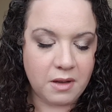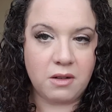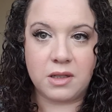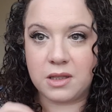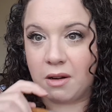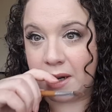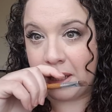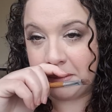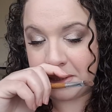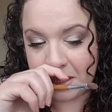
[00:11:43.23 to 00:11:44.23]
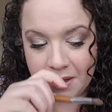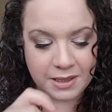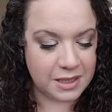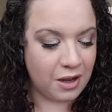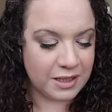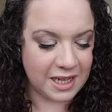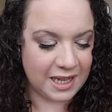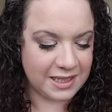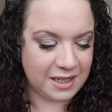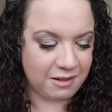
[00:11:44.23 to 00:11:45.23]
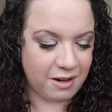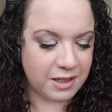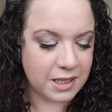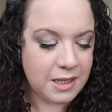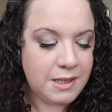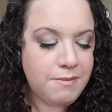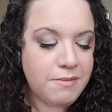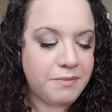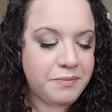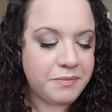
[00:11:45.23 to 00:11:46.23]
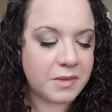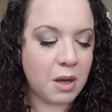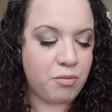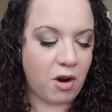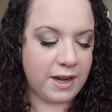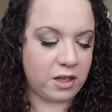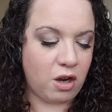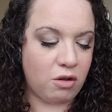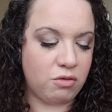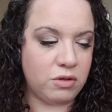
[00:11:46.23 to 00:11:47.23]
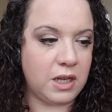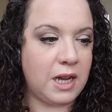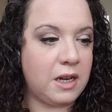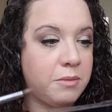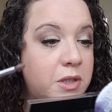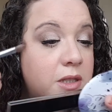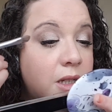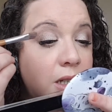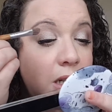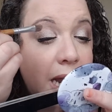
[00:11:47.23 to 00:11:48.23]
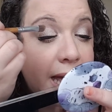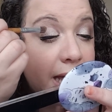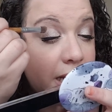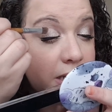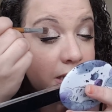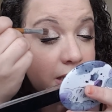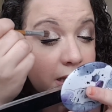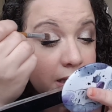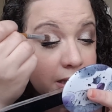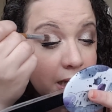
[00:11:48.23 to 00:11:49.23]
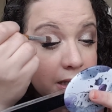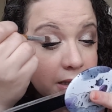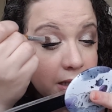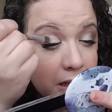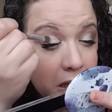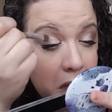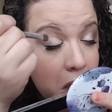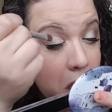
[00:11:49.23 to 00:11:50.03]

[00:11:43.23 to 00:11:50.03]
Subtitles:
oh sorry, I'm so snotty, it's so gross. Bright gold, and I'm just going to lay it just in the centre